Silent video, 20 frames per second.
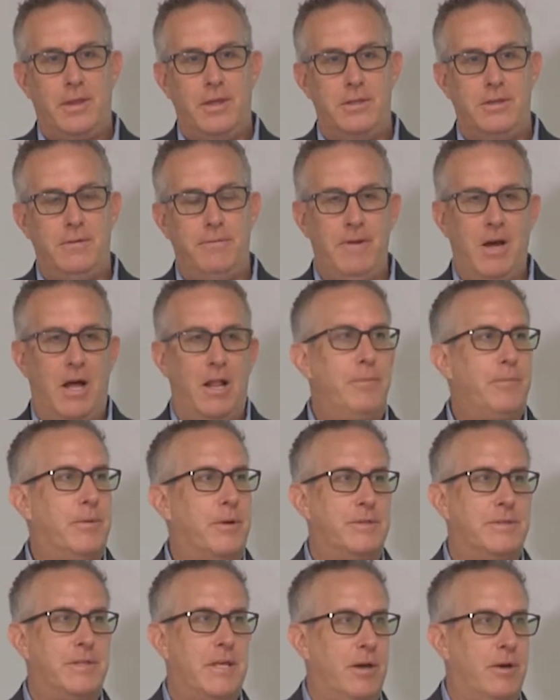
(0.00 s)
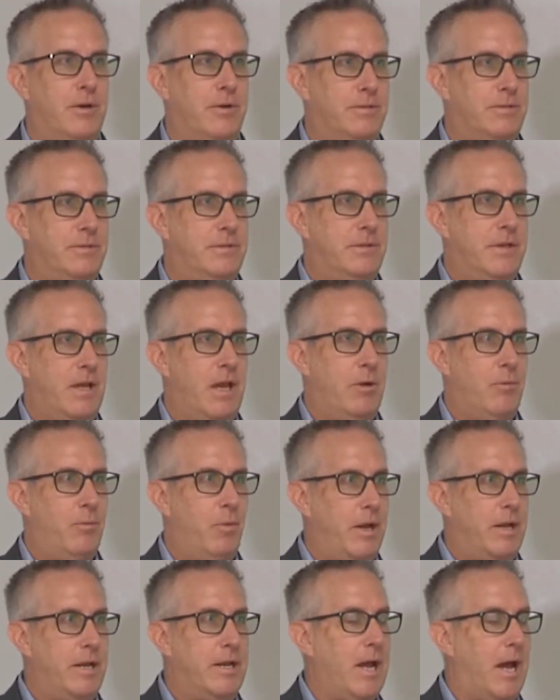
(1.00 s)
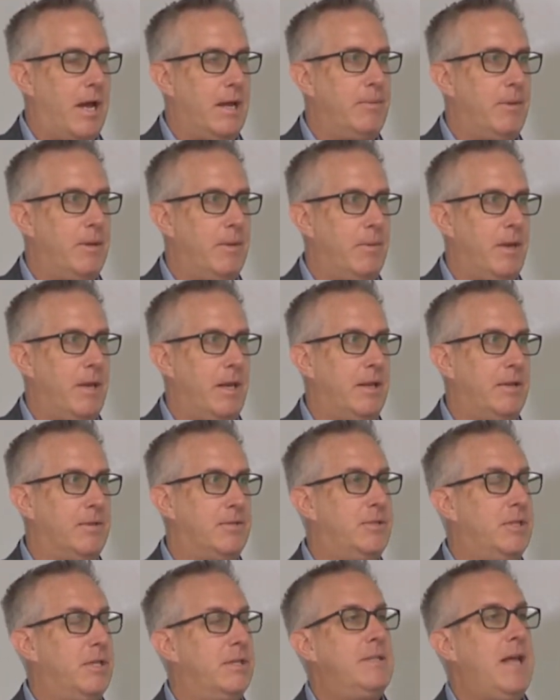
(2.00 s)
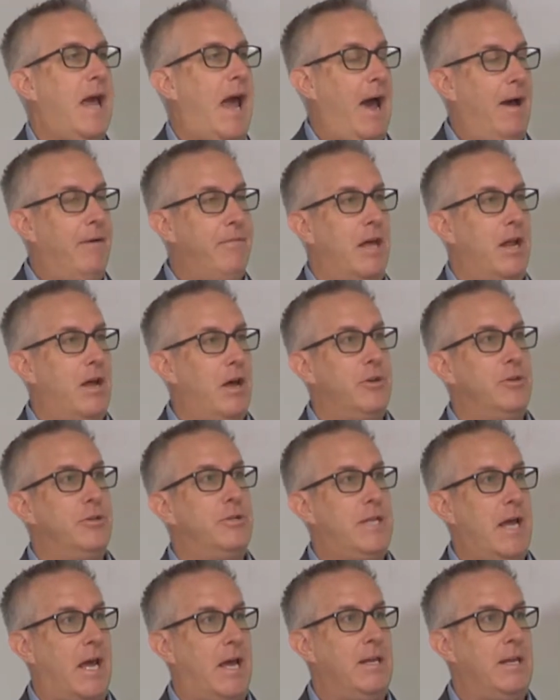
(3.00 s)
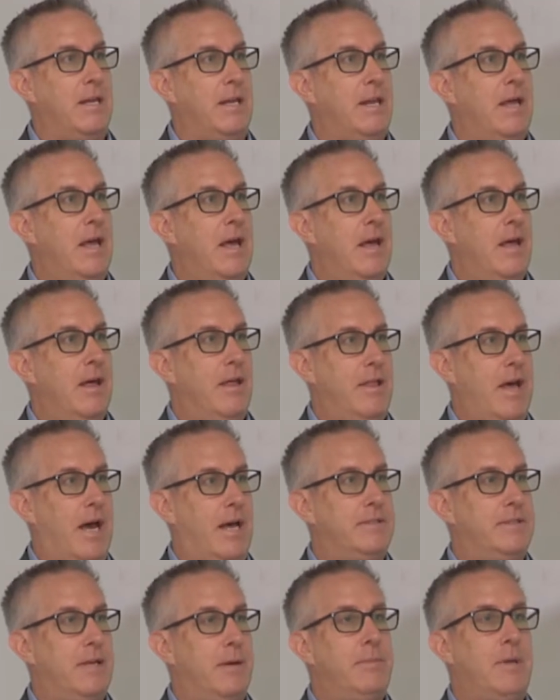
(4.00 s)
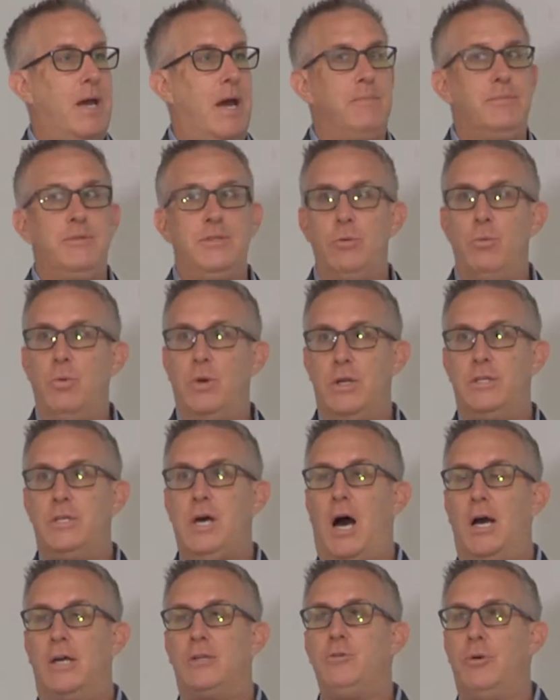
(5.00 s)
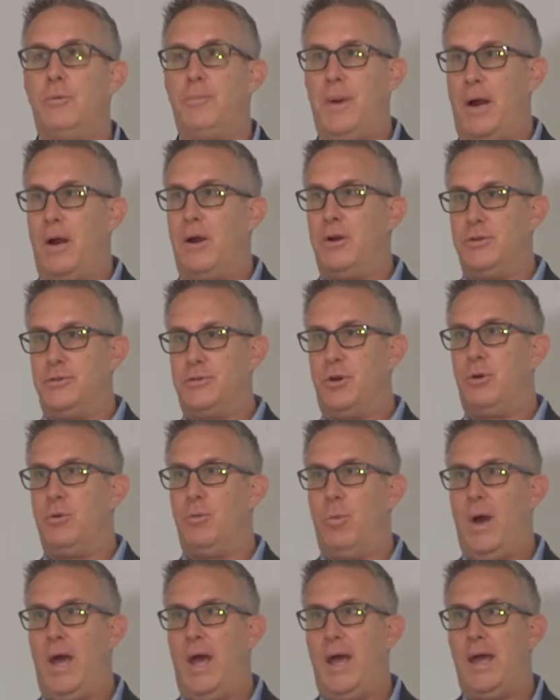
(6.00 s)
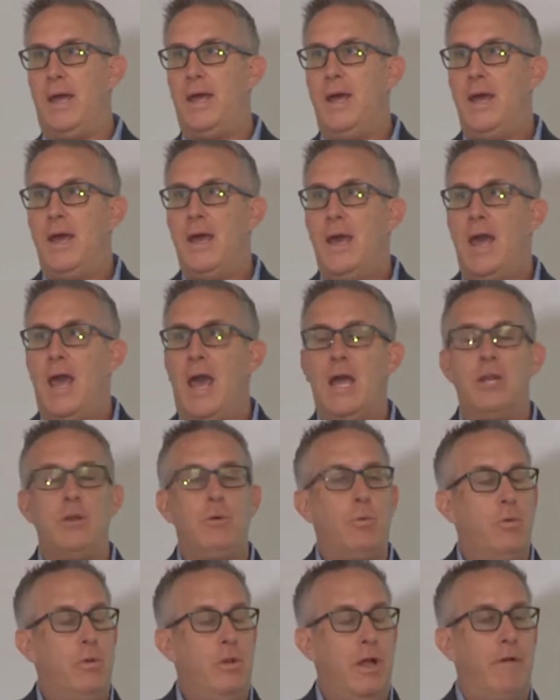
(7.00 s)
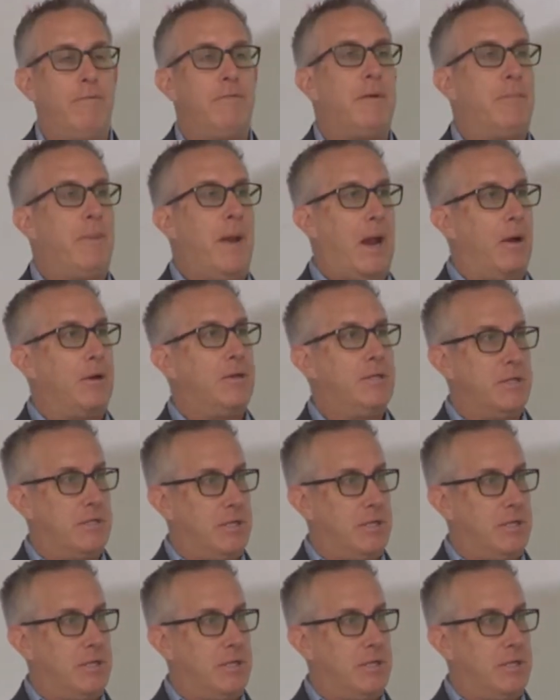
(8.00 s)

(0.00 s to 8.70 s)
develop your skills in running IEP meetings, just have that understanding that sometimes you want to talk to a parent a certain way, and you will love the parent to